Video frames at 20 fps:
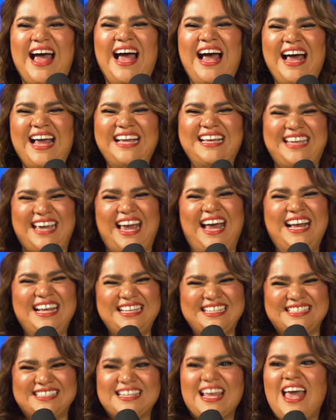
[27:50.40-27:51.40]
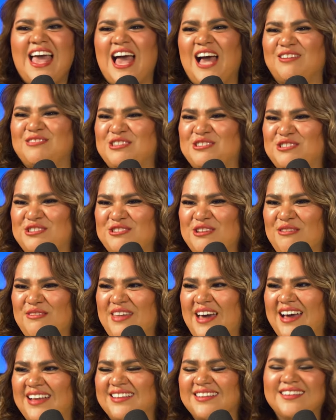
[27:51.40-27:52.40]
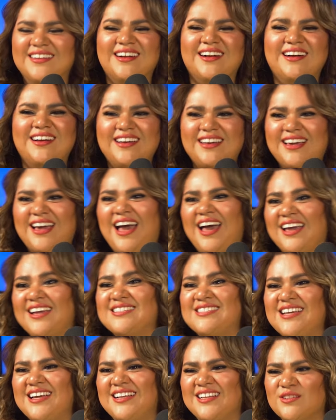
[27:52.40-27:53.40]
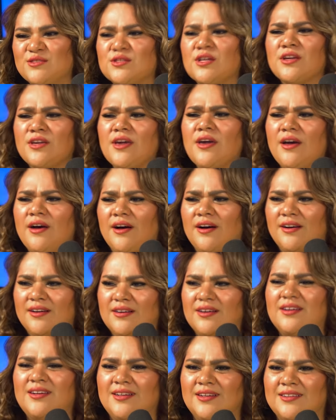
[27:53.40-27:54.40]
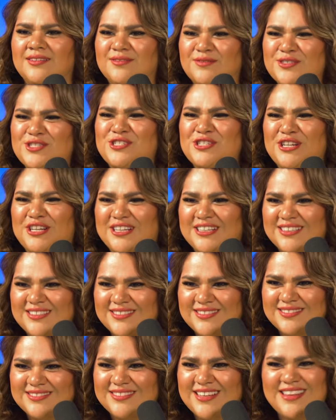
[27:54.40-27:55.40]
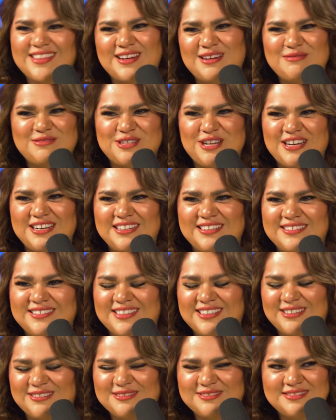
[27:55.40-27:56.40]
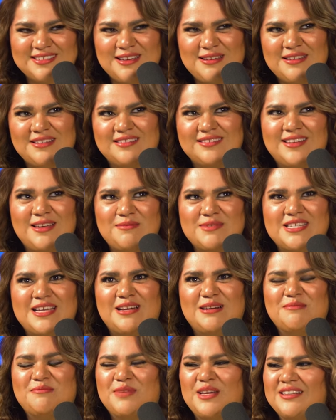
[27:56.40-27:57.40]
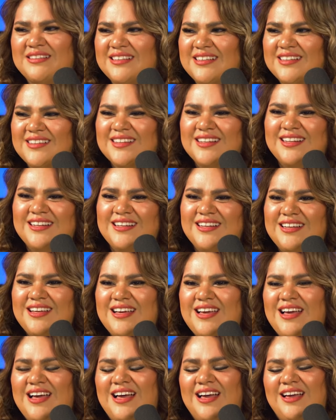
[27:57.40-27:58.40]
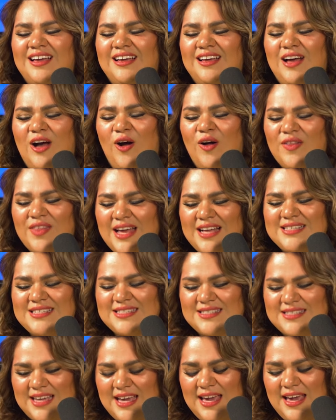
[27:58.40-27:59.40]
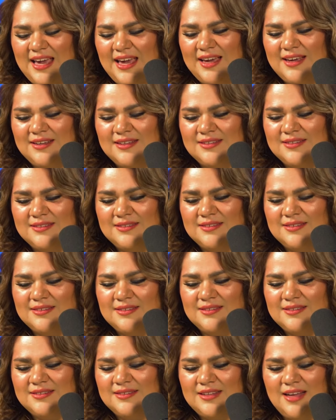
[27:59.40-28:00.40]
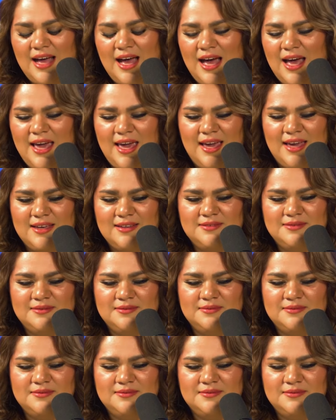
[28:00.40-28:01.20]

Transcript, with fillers: yeah. yes. How did you know that? Yeah, he did. He was like, yeah, uh, for sure. Not that I'm trying to, you know, imitate him, but uh, all that to say, I,